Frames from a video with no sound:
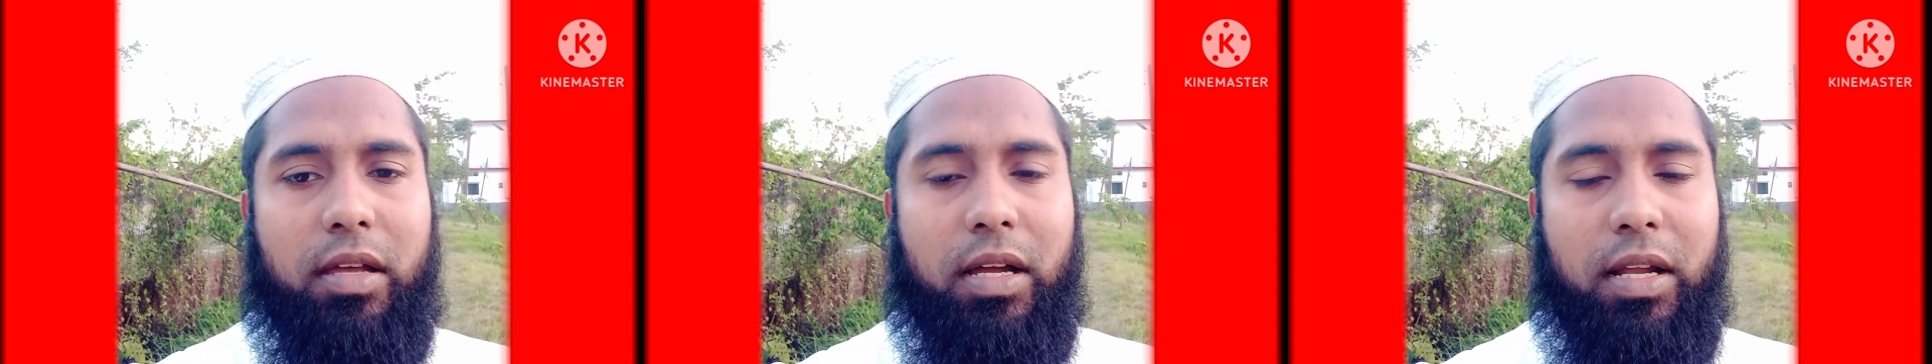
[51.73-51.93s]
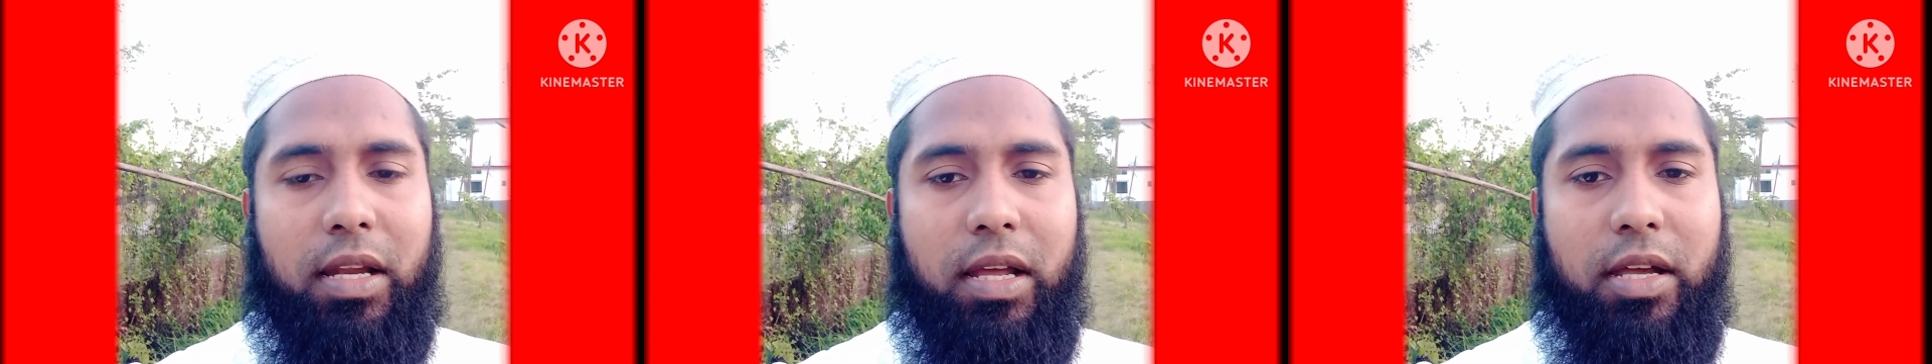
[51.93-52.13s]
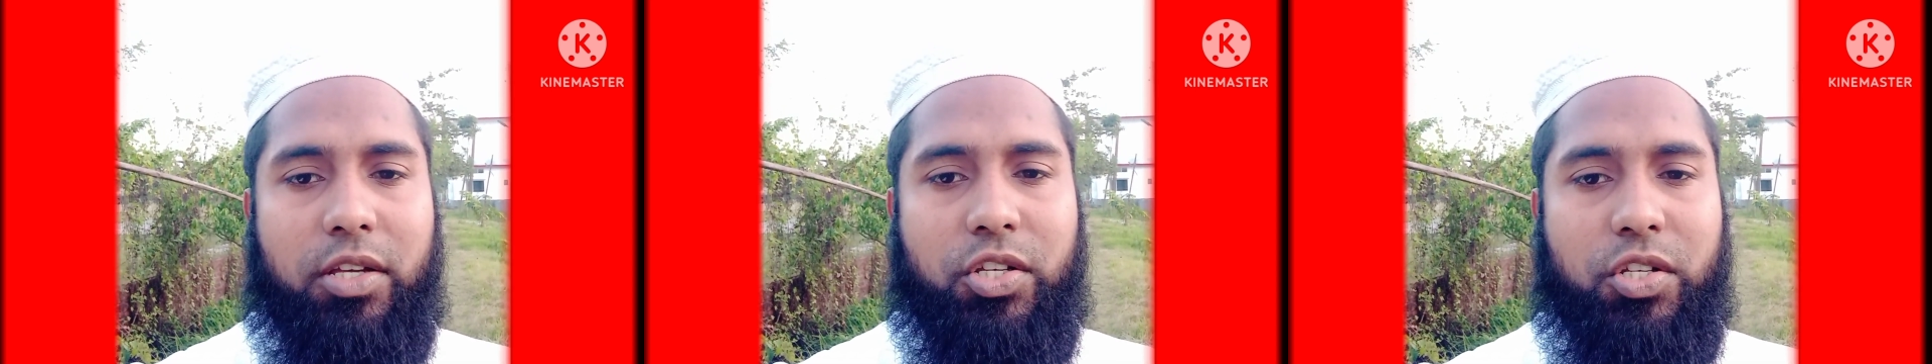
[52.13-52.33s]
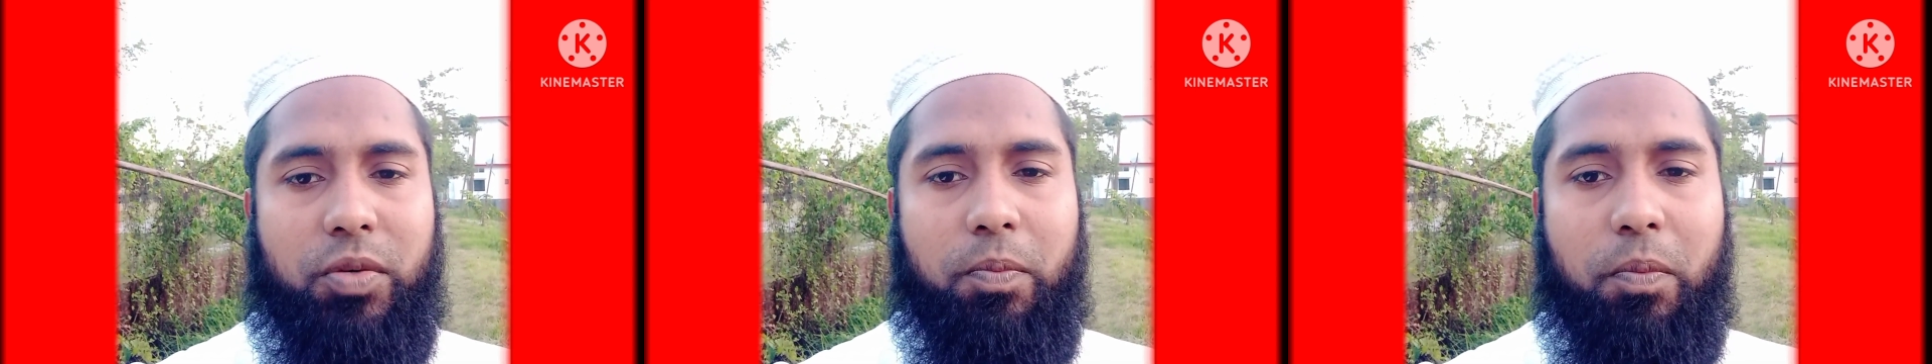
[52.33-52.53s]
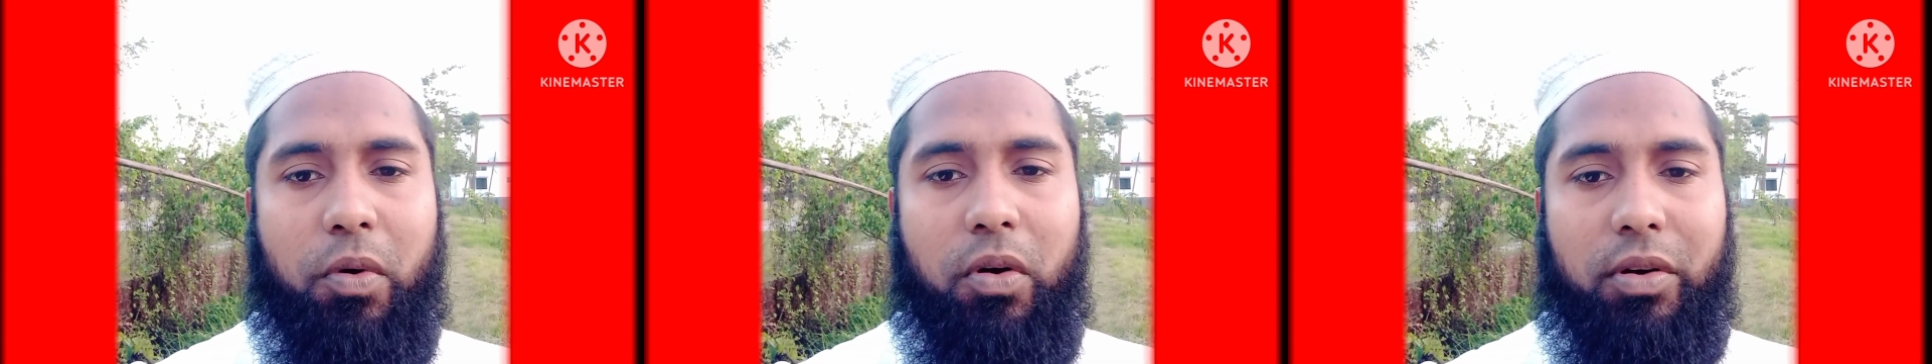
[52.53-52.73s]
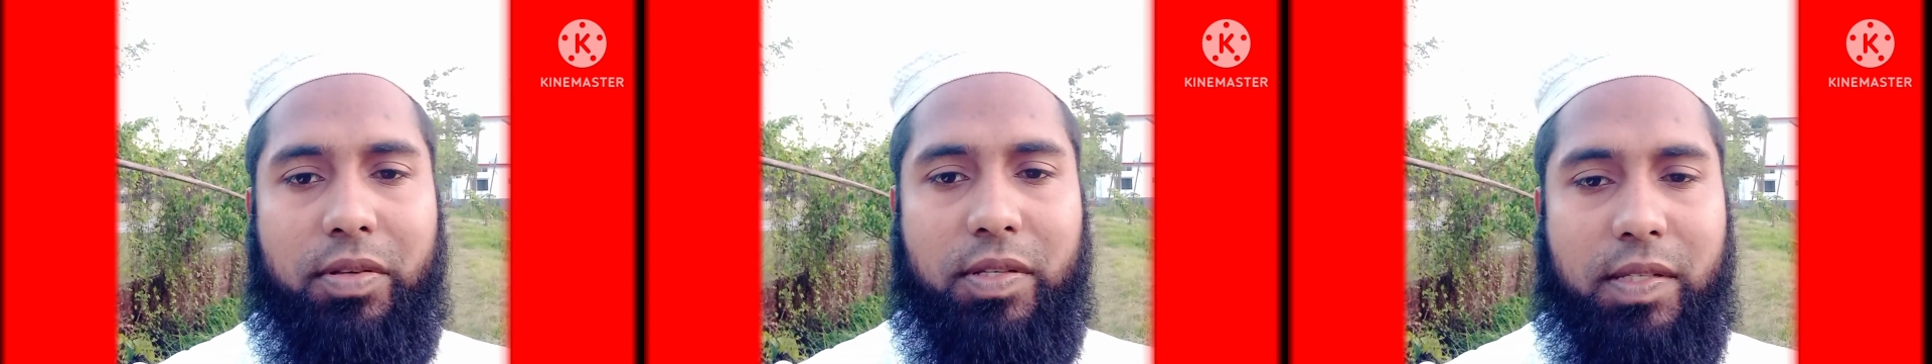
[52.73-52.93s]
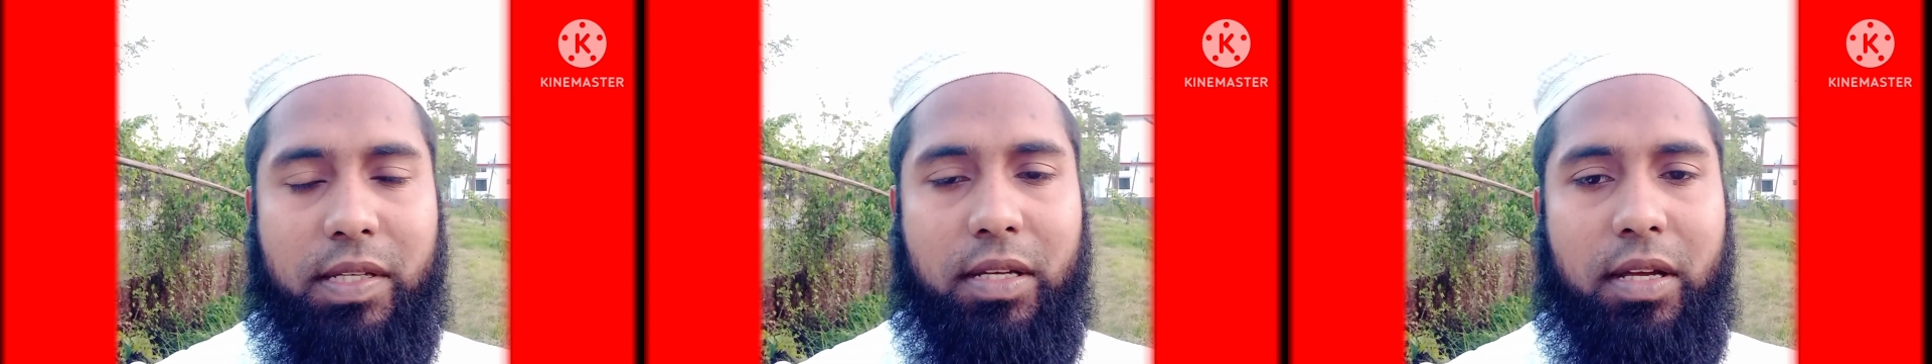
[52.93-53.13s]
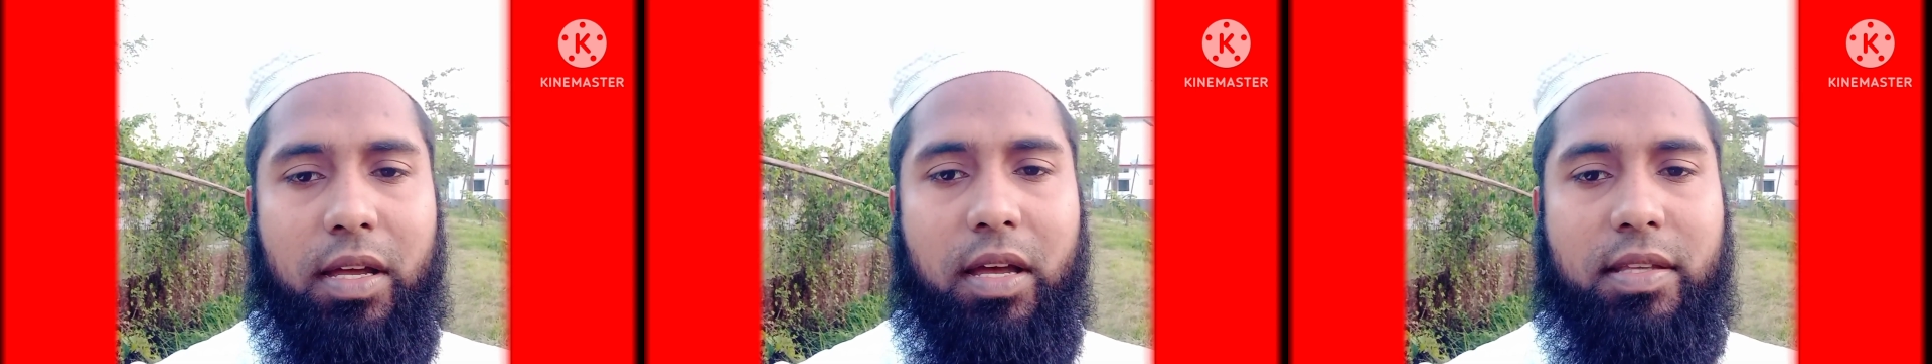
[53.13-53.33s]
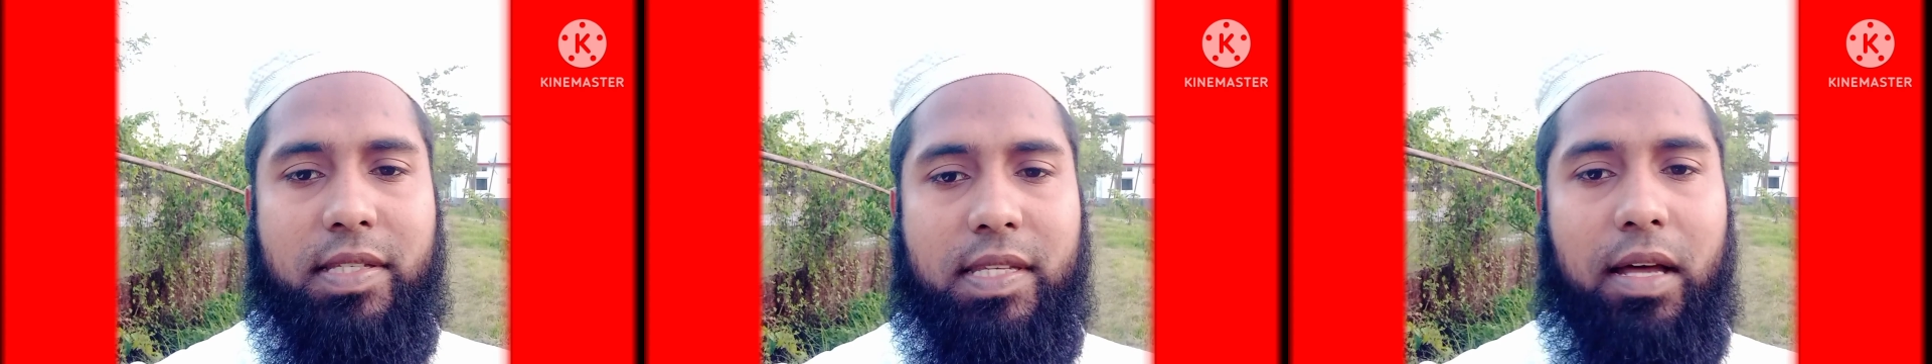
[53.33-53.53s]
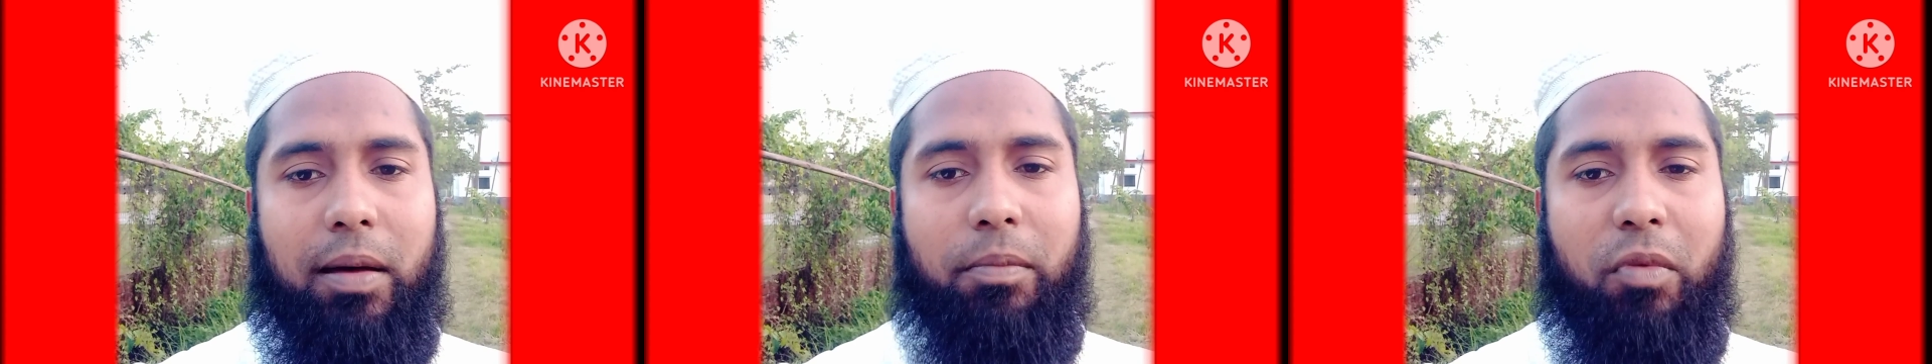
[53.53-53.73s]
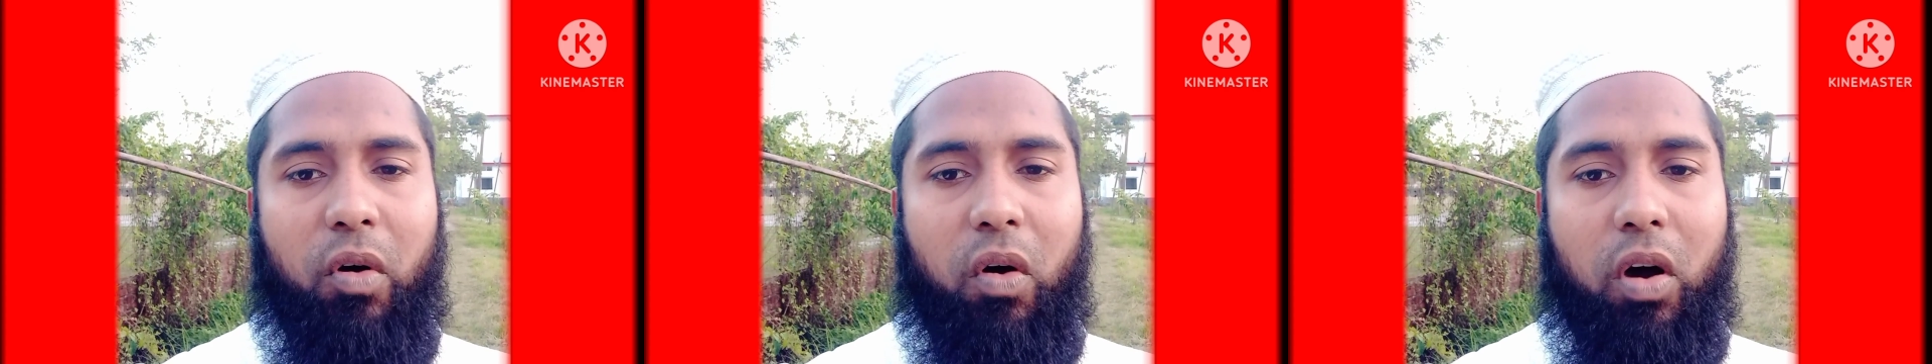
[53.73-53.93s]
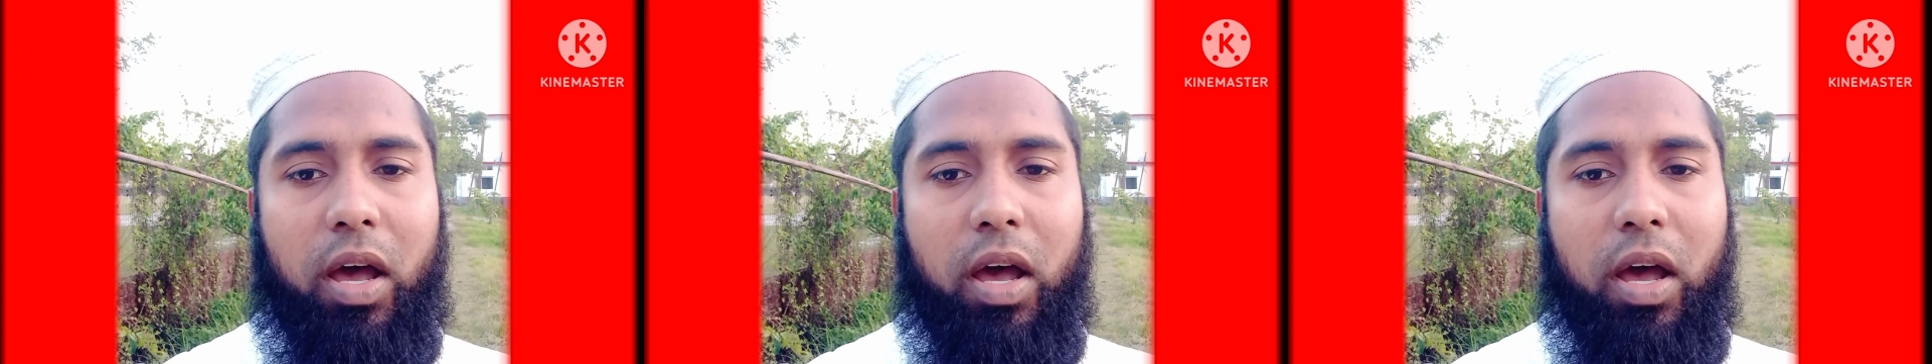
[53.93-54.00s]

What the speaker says: English books, some